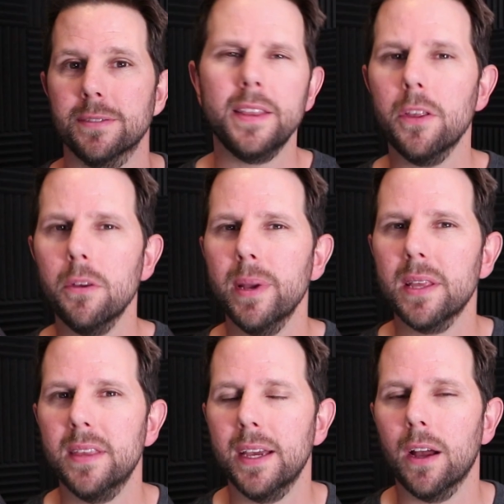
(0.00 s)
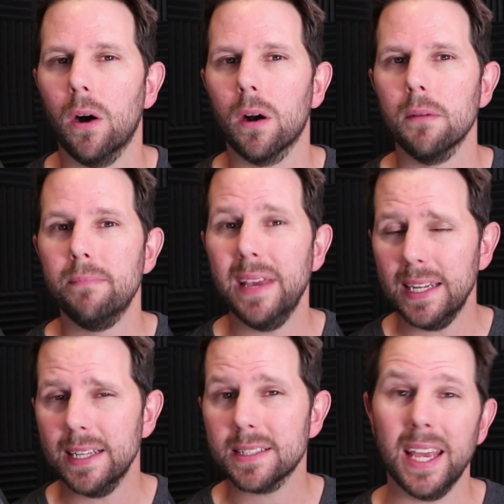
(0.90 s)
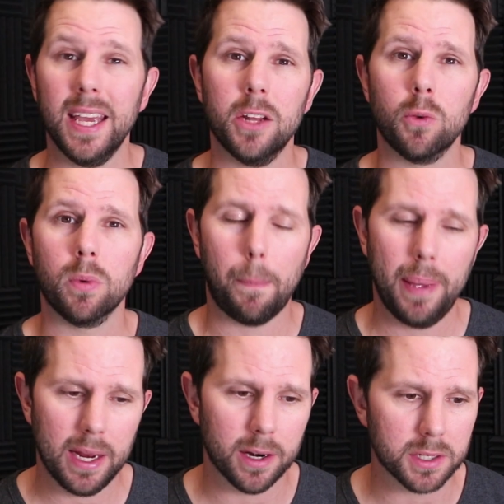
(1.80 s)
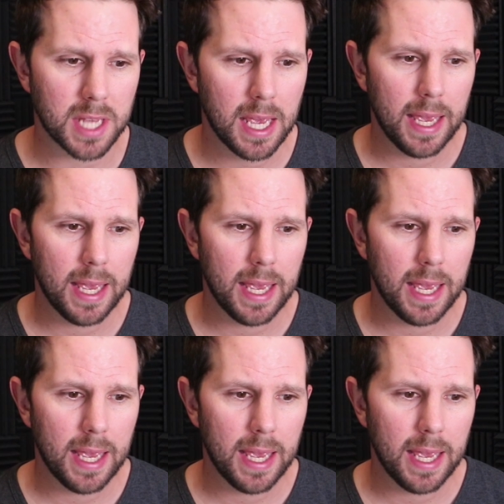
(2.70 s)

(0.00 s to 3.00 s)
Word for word: The other big thing are maintenance and repairs.